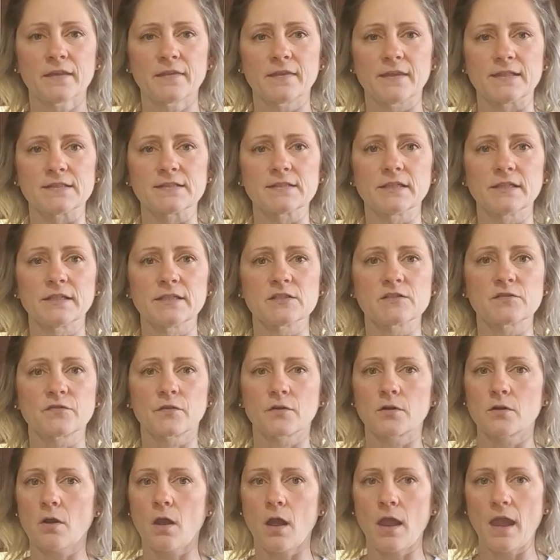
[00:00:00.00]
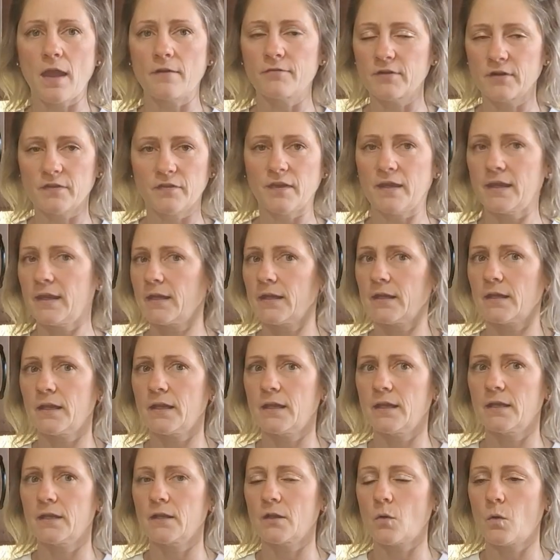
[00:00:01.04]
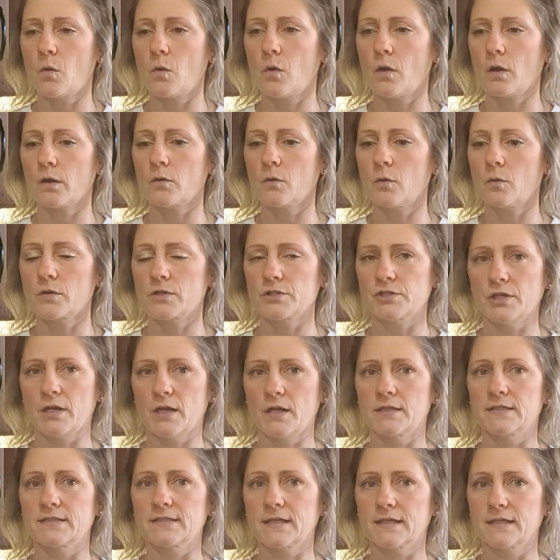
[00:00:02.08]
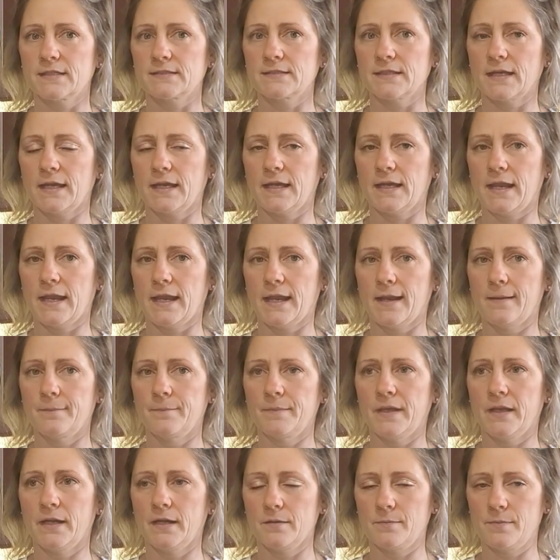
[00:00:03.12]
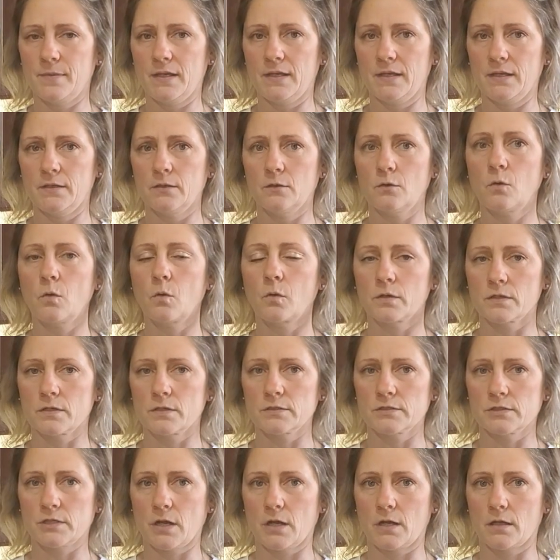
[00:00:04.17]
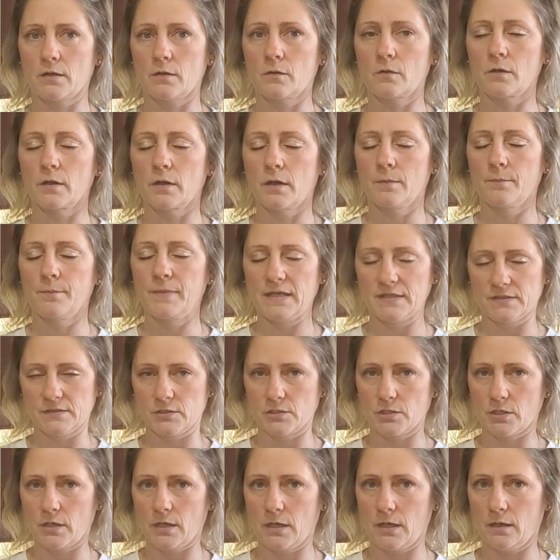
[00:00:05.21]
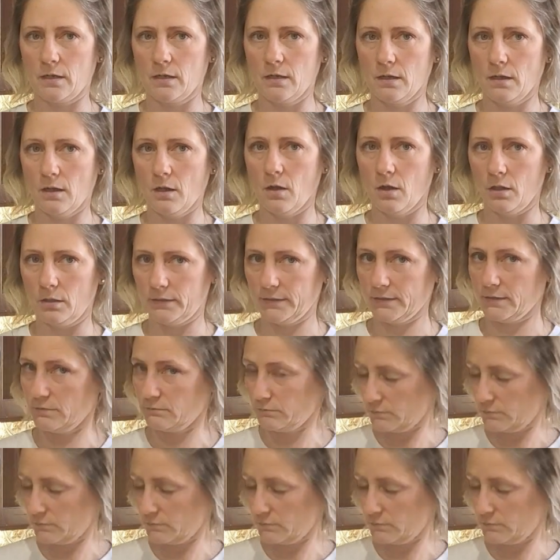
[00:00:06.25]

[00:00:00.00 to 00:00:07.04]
these lids for everything in quart jars, because I am an admitted quart jar or a mason jar aholic,